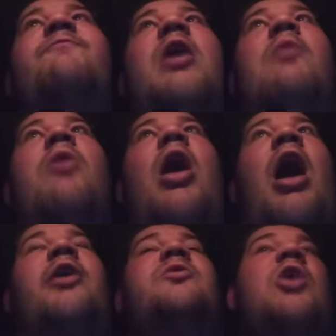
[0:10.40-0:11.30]
from
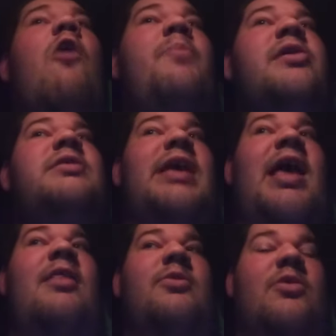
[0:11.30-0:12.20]
October
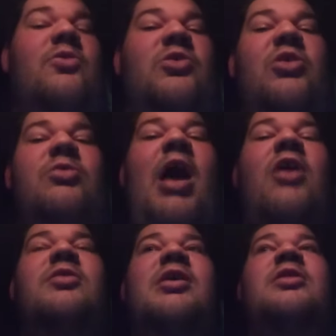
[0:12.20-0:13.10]
10th,
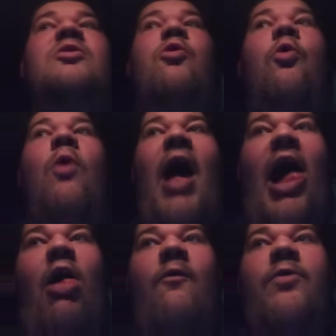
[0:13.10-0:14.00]

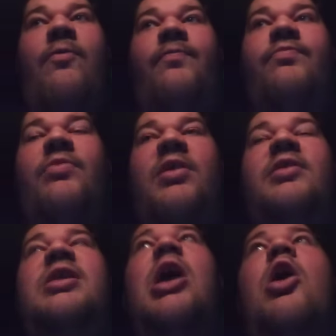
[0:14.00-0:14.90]
2012
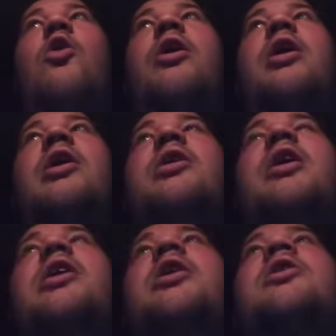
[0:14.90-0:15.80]
till
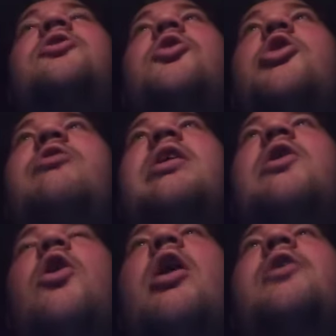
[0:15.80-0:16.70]
it concluded
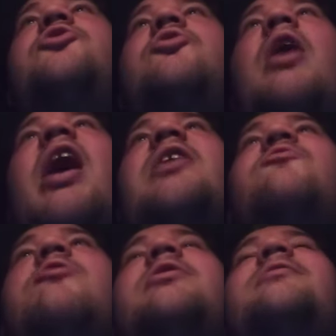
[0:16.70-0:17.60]
on July
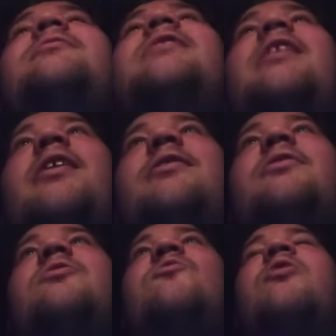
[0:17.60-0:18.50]

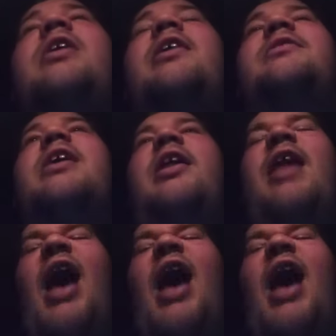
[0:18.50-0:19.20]
26, 2018.